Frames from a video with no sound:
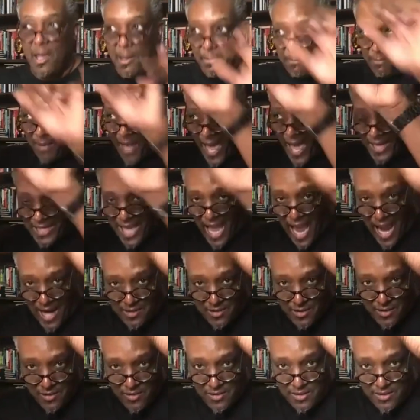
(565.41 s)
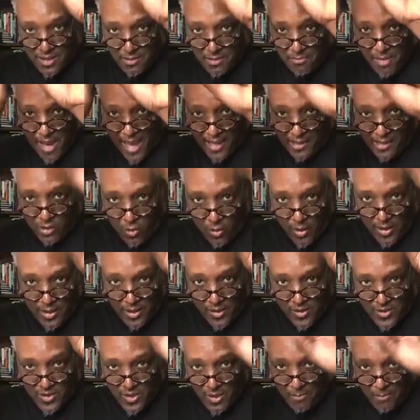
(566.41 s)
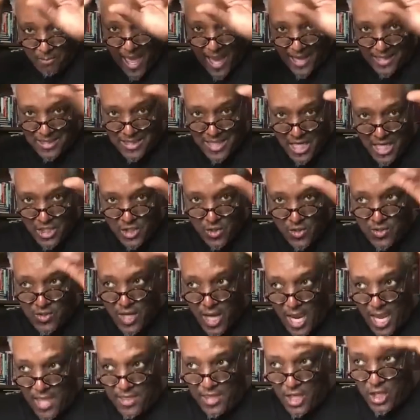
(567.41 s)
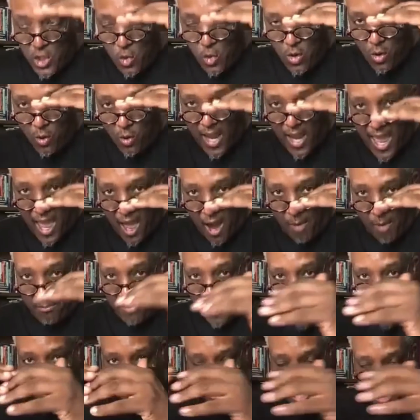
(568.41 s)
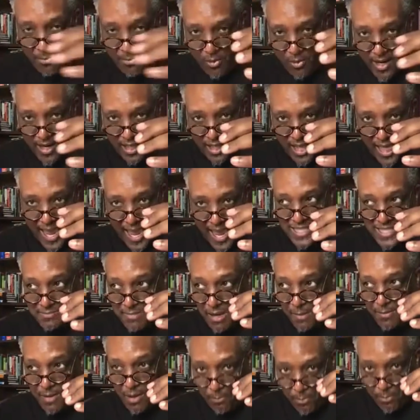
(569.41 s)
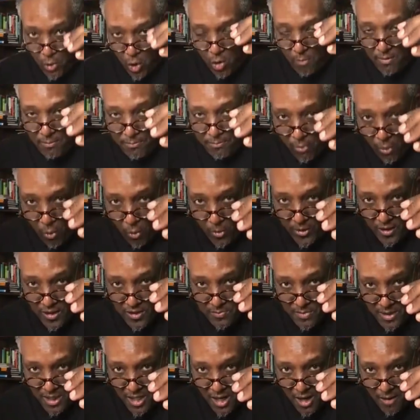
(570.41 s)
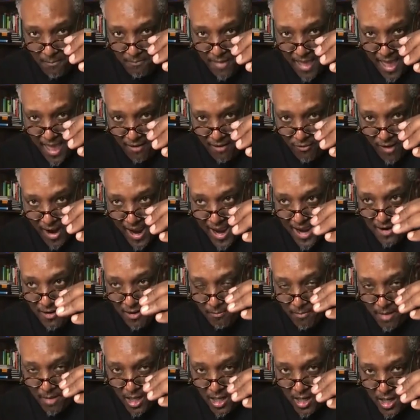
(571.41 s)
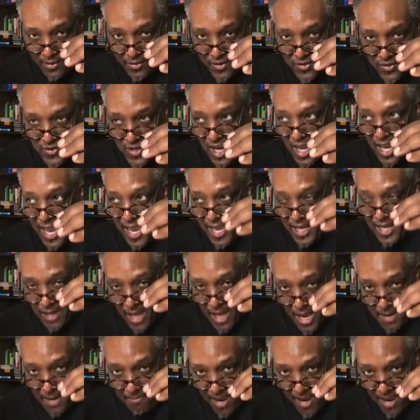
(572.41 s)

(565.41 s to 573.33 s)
Black doctors, Black lawyers, Black teachers, and then you go down, Black laboring class, maybe the Pullman porters become that, right, among others, and